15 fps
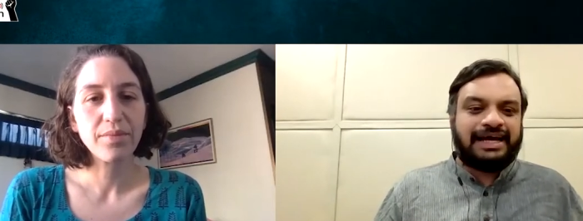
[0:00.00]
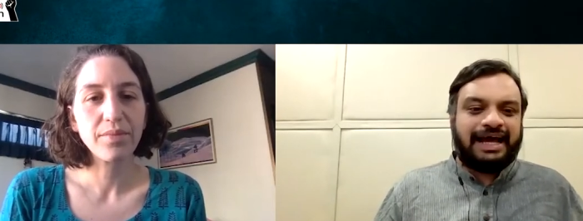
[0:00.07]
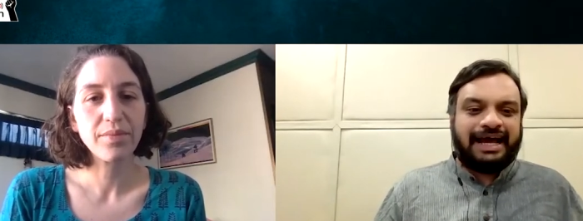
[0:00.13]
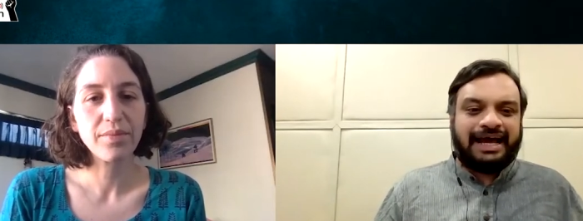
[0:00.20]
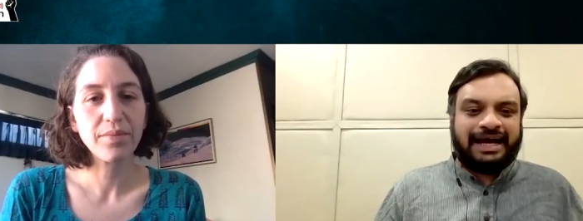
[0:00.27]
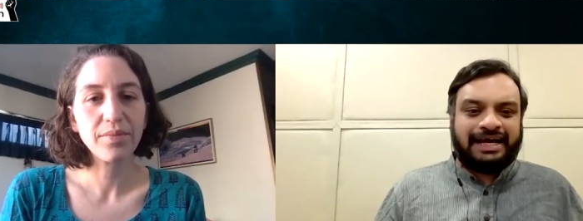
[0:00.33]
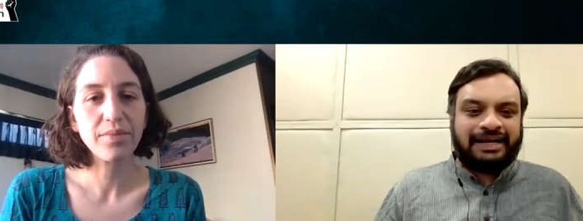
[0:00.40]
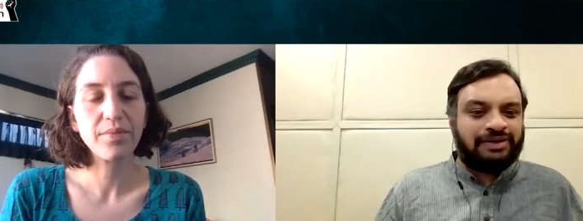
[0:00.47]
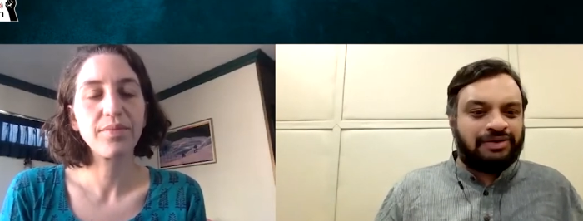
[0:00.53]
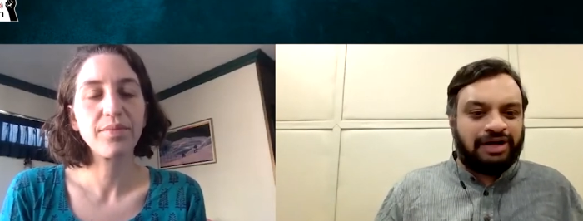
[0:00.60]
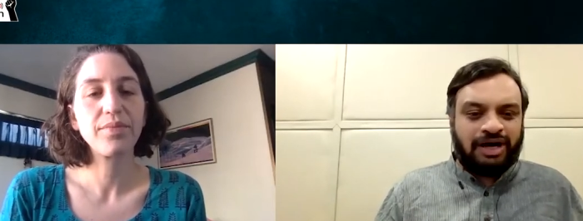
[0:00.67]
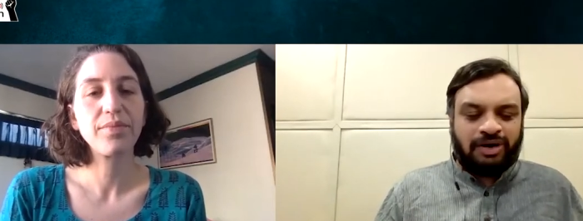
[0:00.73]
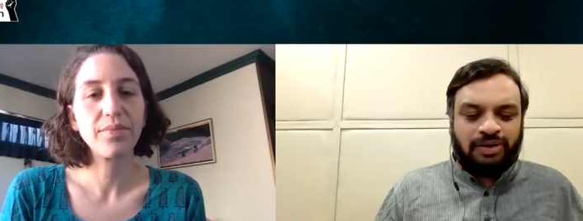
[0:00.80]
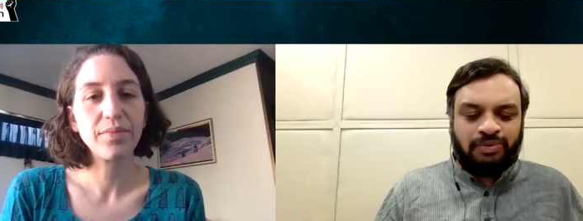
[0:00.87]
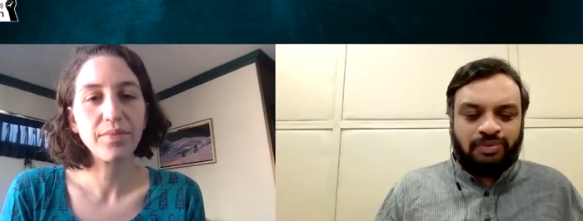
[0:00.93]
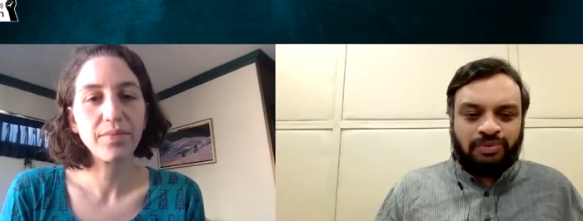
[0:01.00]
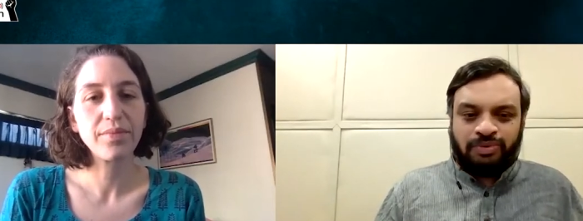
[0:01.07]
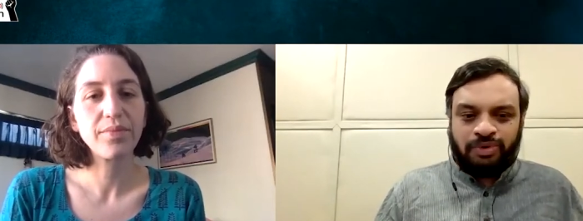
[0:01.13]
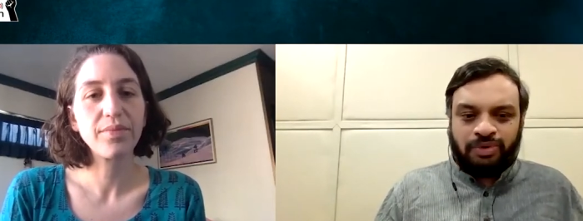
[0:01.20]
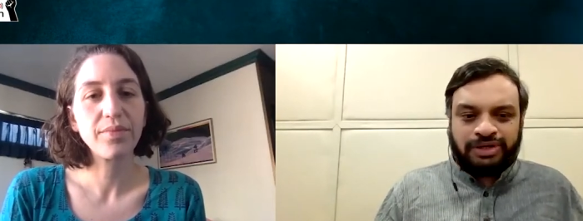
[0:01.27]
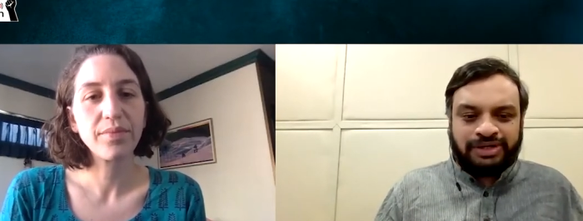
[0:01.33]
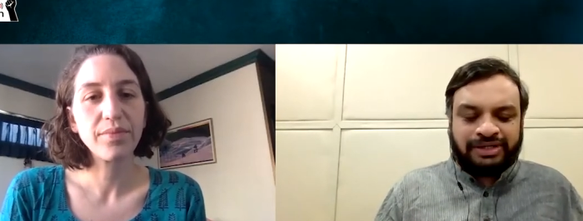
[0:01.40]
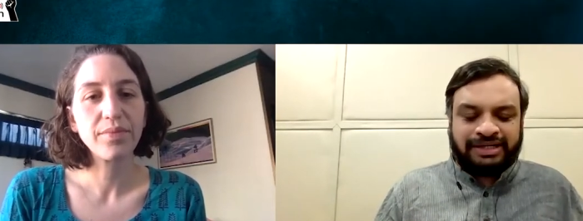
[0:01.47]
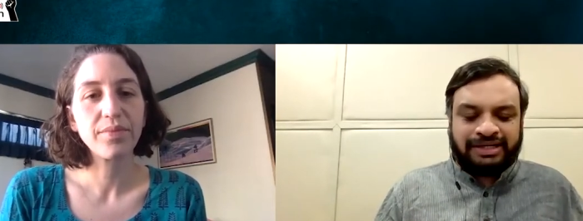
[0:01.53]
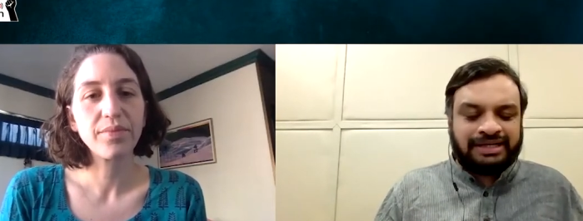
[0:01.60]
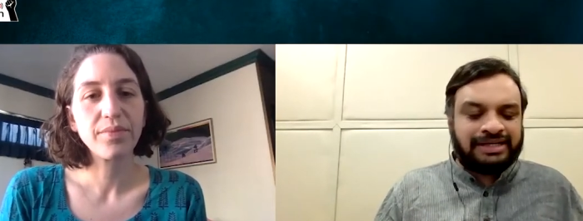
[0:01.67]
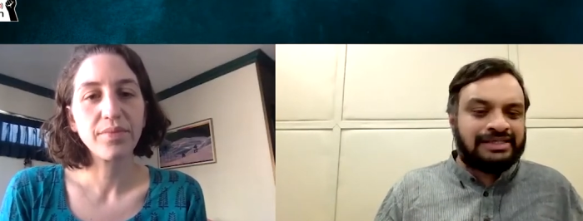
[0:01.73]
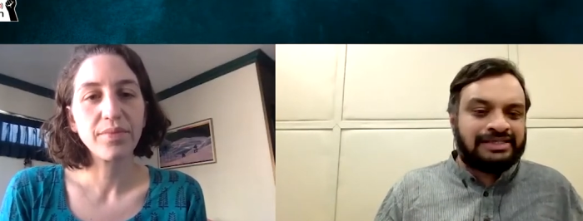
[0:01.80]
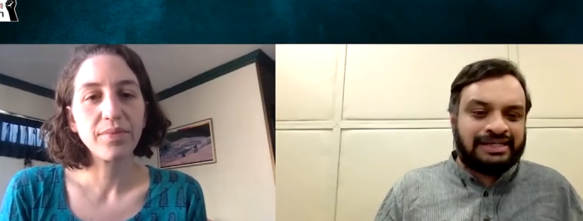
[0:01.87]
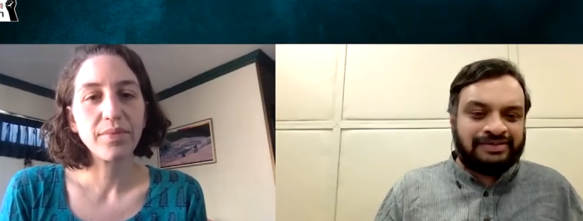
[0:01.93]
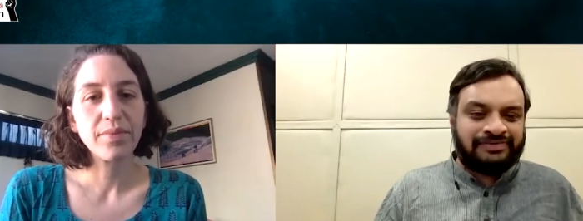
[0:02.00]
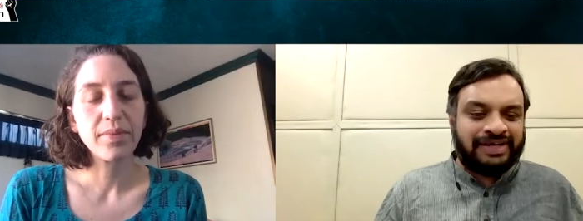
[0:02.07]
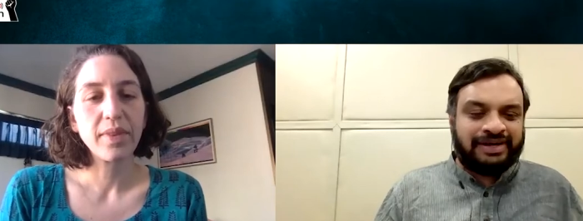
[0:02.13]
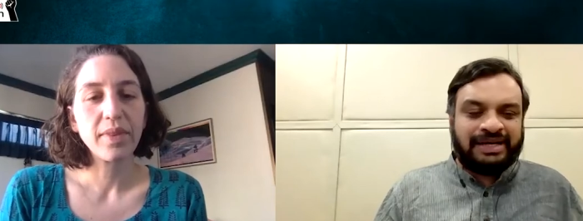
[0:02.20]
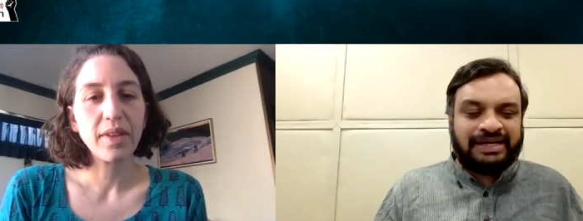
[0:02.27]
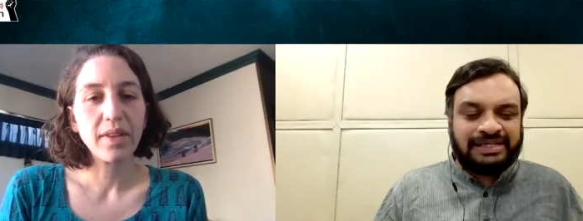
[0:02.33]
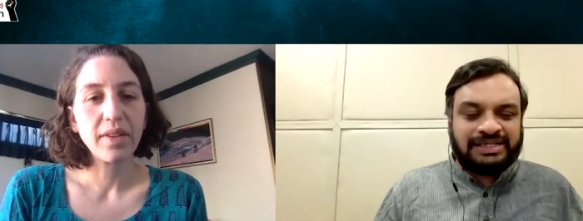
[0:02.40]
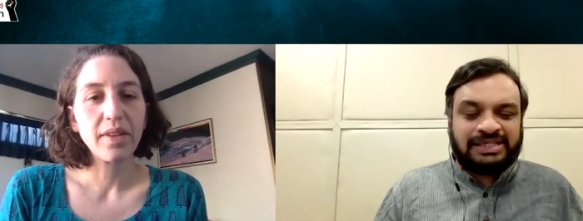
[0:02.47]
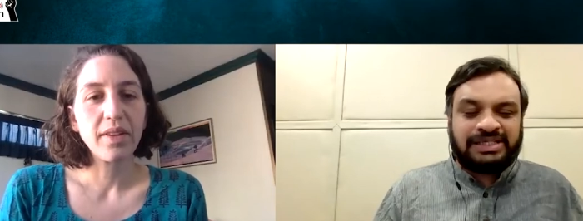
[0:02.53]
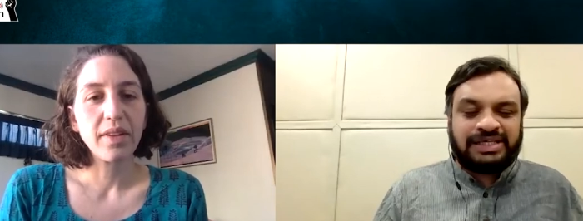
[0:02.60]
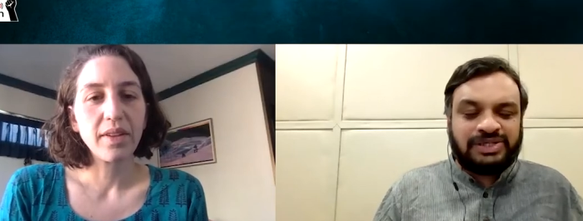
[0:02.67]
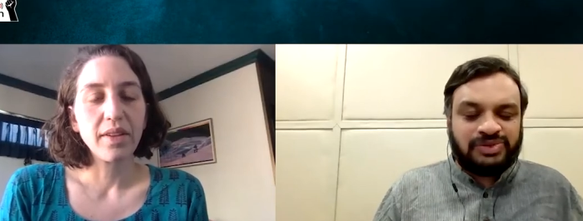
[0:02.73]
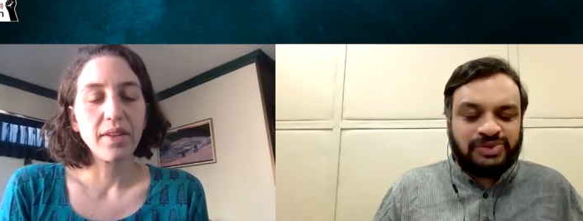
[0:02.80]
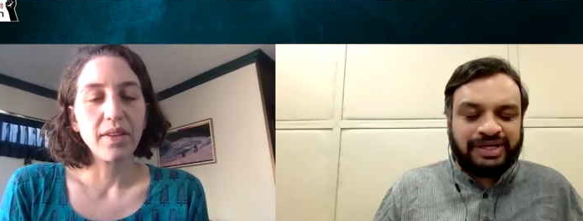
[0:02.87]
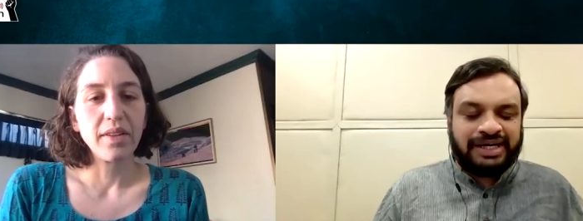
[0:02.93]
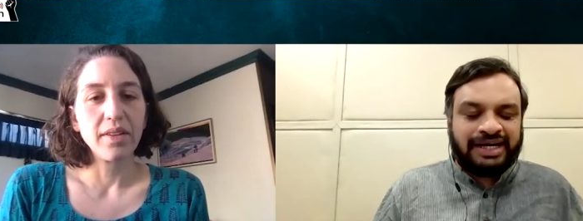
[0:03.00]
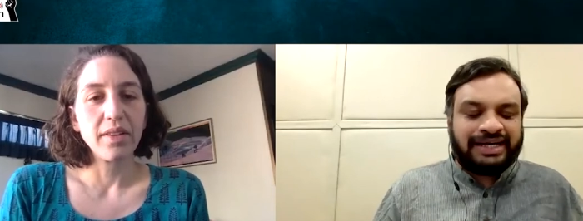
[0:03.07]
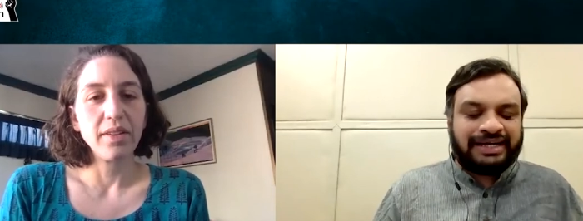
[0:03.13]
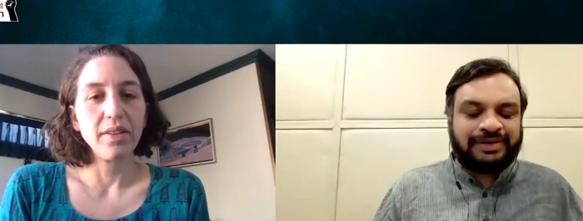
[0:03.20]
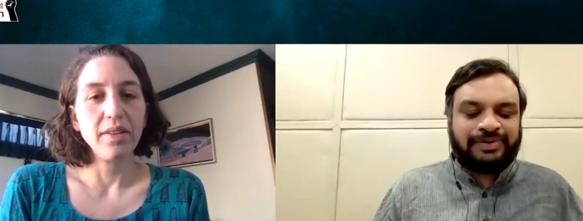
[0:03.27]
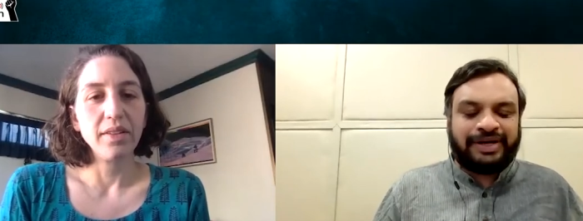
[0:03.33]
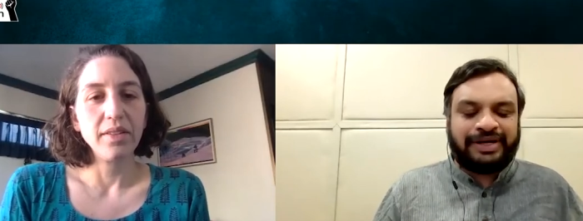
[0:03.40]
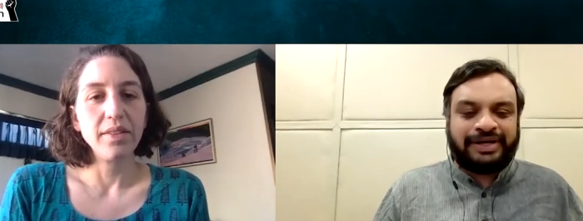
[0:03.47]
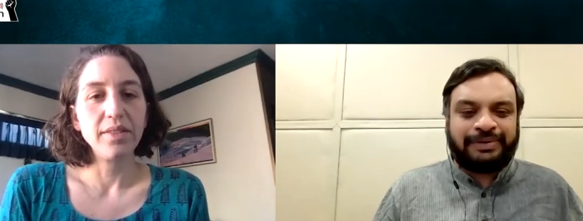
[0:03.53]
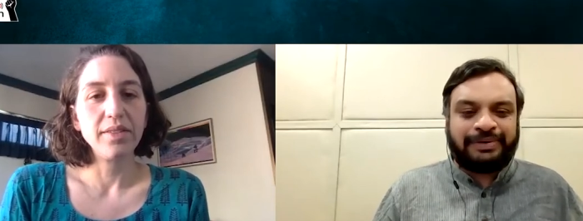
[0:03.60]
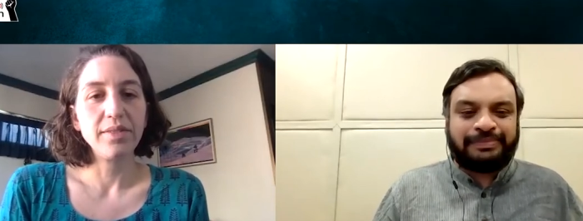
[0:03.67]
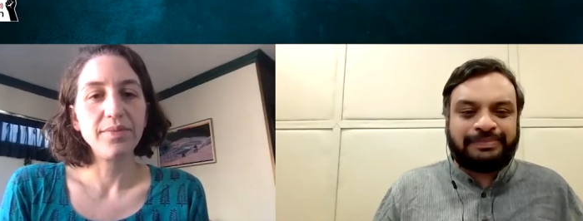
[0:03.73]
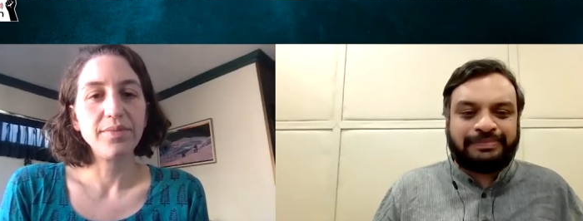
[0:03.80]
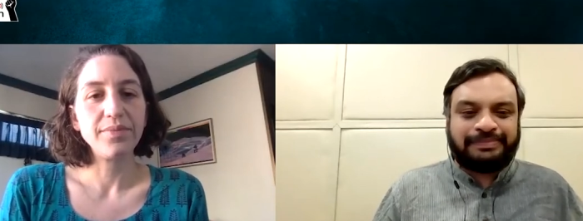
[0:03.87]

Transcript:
Speaker 1: And is there any concerns regarding it right now?